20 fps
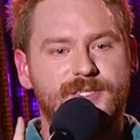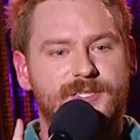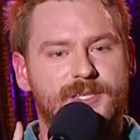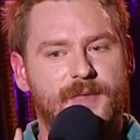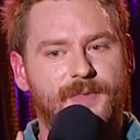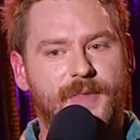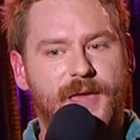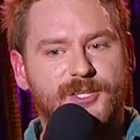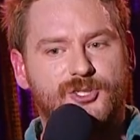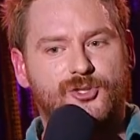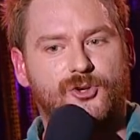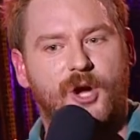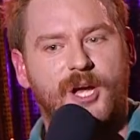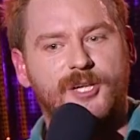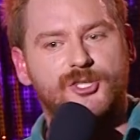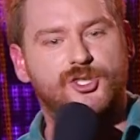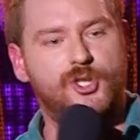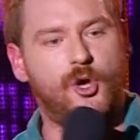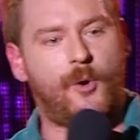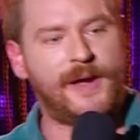said they try
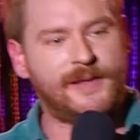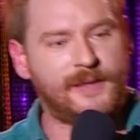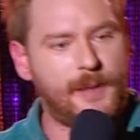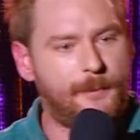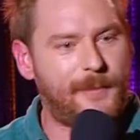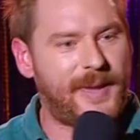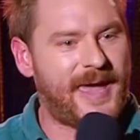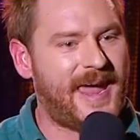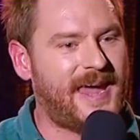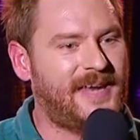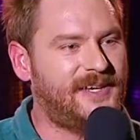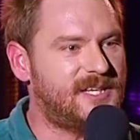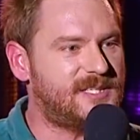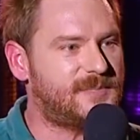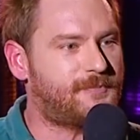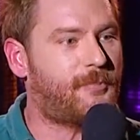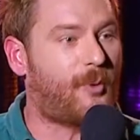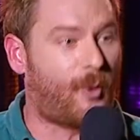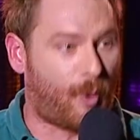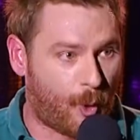showing the
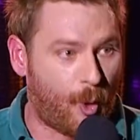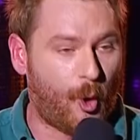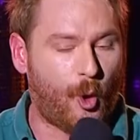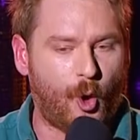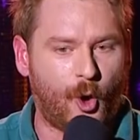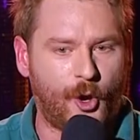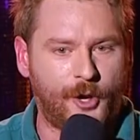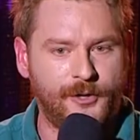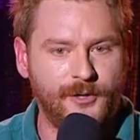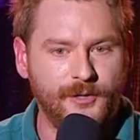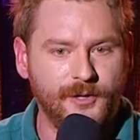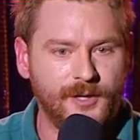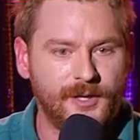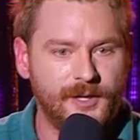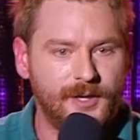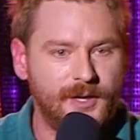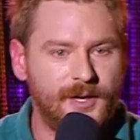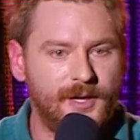pandas porn